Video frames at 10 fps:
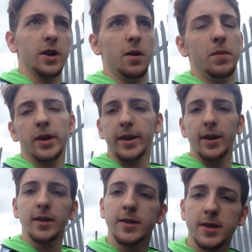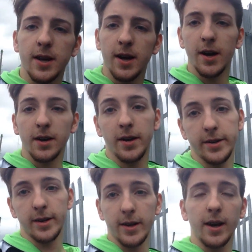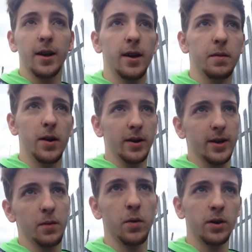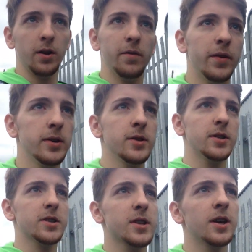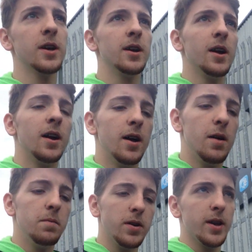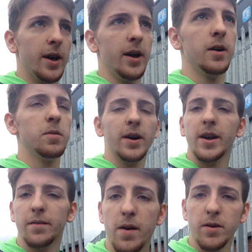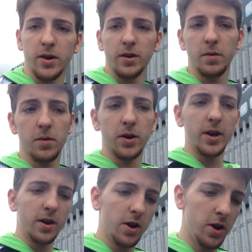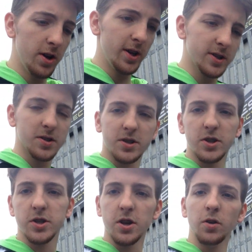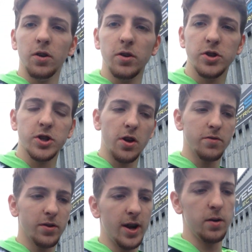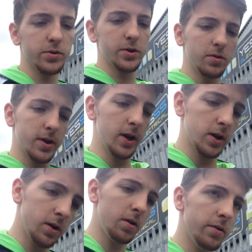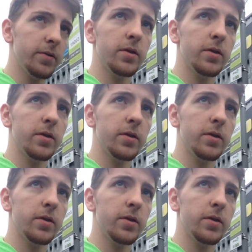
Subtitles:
I'm an idiot and I didn't get one in advance. But yeah, we're here early. It's just over an hour till kick off.